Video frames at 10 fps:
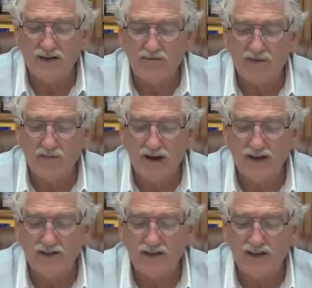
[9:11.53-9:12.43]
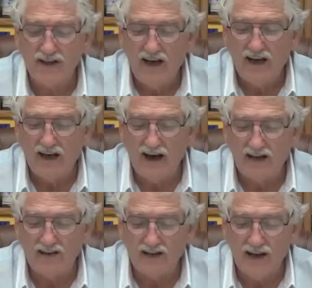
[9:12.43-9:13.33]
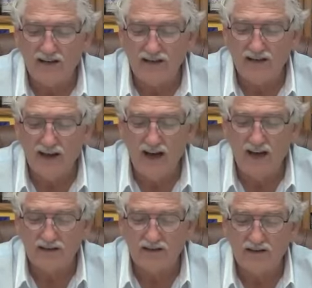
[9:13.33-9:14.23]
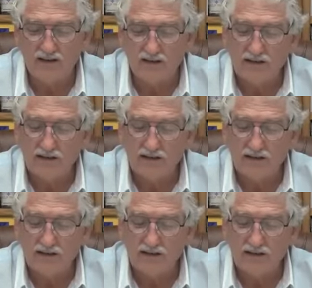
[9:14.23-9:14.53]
inflammation, and oxidation does.